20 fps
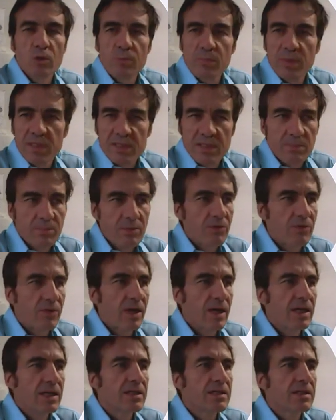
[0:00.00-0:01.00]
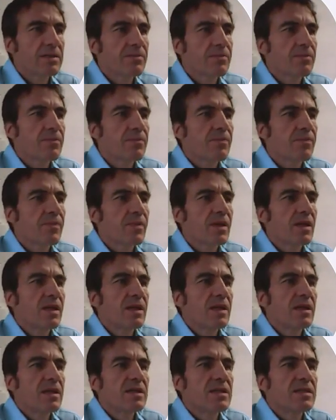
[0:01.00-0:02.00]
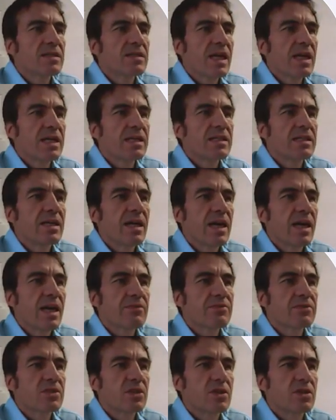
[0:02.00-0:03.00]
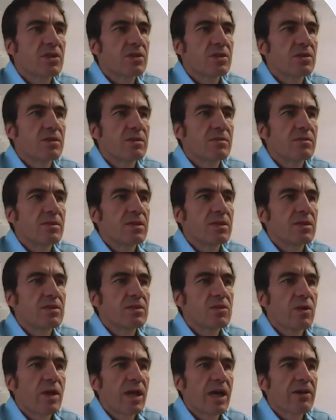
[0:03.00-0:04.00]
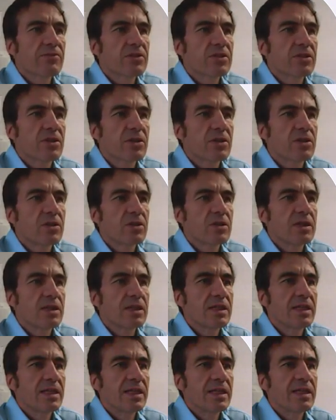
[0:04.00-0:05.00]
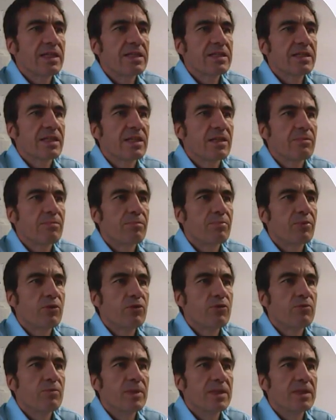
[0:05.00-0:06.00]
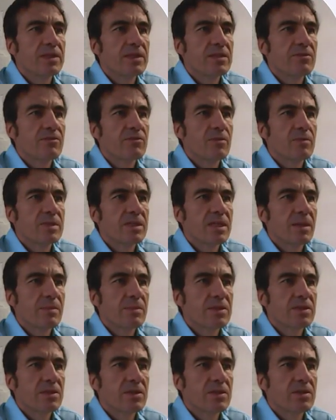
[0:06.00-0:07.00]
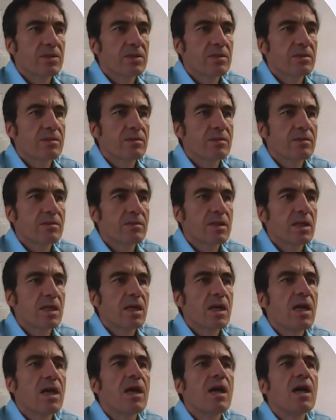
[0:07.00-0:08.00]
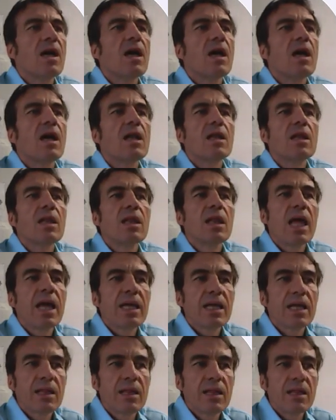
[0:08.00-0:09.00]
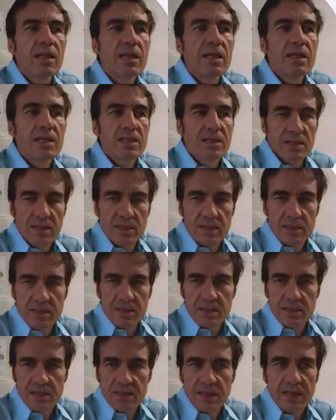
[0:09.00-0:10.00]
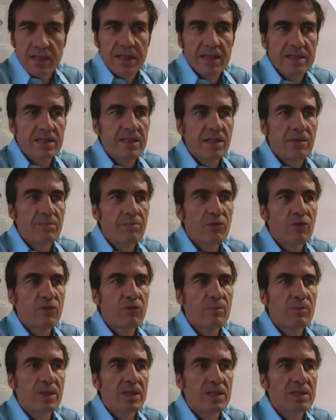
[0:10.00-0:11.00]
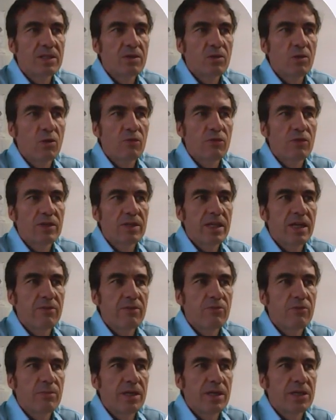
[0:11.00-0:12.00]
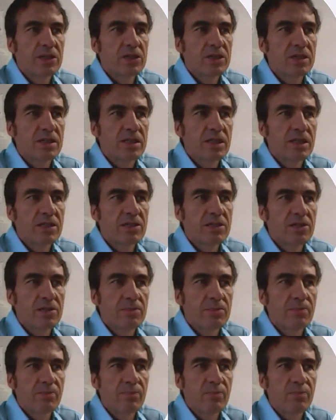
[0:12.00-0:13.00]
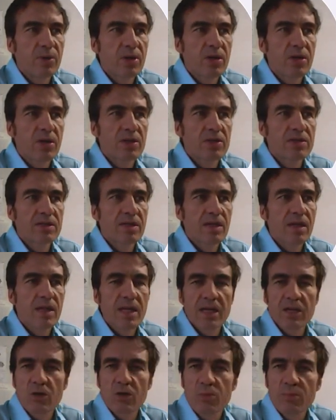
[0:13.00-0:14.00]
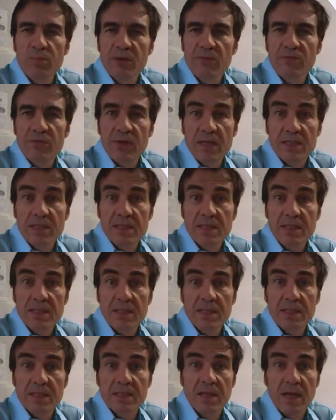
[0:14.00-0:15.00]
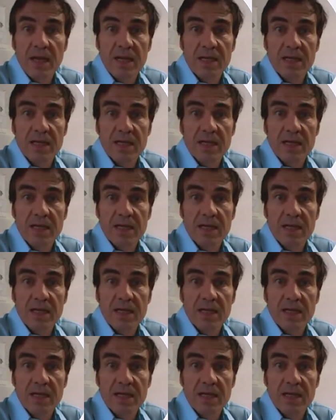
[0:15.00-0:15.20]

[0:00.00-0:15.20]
could be simplified. Stand in a half circle. So half circle is an improvement from semicircle. Like this is an improvement over the information here because they could be facing in